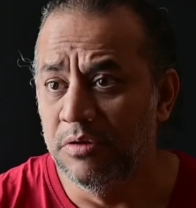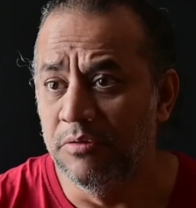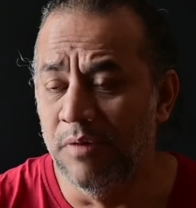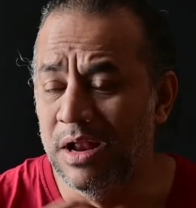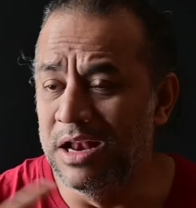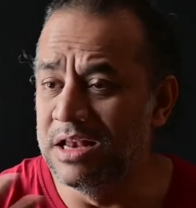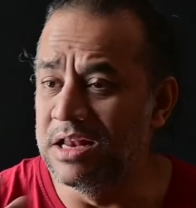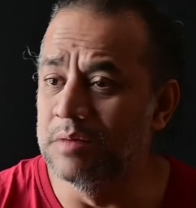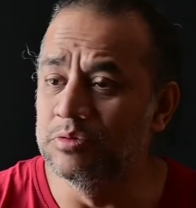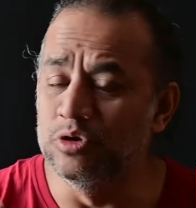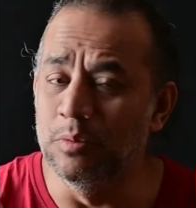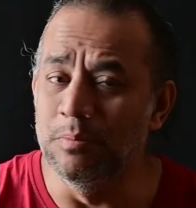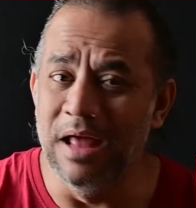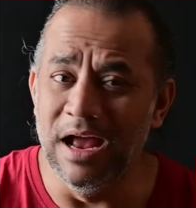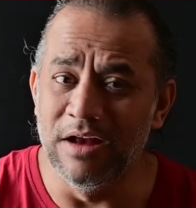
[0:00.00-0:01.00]
When it comes
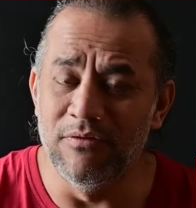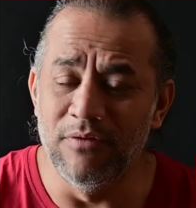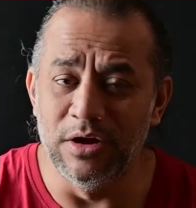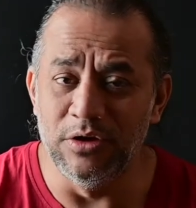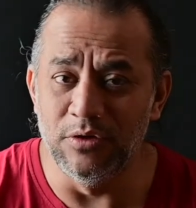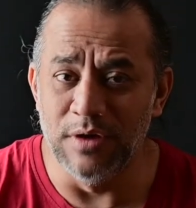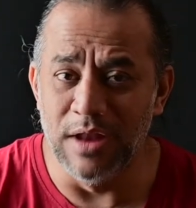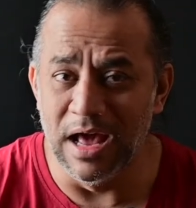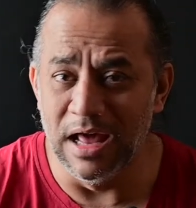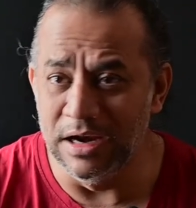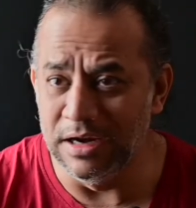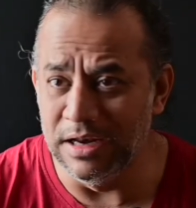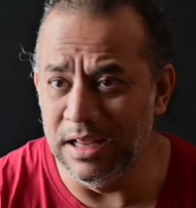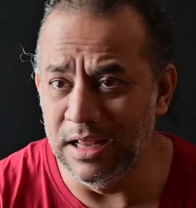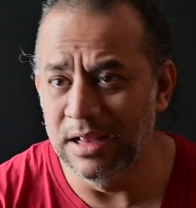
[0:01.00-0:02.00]
to black and white
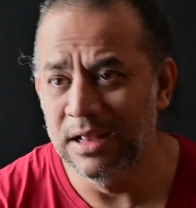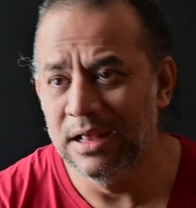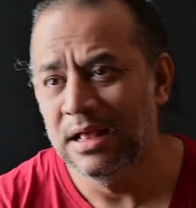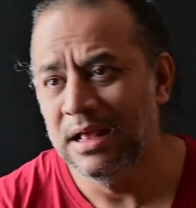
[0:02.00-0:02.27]
tonality,